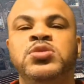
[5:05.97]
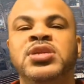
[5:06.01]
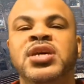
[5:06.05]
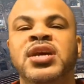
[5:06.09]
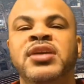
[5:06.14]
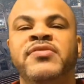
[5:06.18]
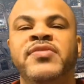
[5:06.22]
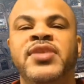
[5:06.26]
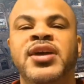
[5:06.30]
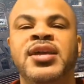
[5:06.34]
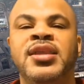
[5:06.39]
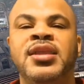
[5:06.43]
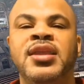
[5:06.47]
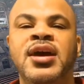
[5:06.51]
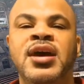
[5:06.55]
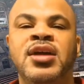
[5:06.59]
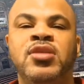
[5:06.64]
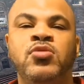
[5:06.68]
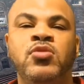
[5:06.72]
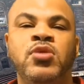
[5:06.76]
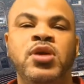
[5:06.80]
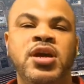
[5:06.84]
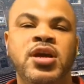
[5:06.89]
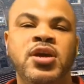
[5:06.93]
a lot on
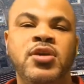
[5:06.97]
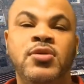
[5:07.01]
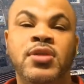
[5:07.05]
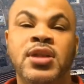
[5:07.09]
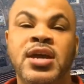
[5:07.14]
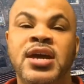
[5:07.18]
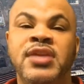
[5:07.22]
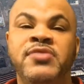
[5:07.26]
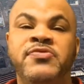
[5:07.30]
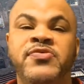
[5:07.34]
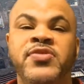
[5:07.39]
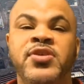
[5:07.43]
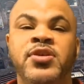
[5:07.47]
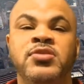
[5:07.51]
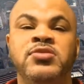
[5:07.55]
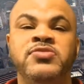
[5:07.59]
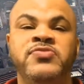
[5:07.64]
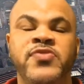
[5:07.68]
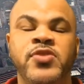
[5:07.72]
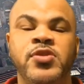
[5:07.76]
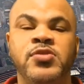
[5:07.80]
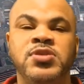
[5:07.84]
airline fares versus,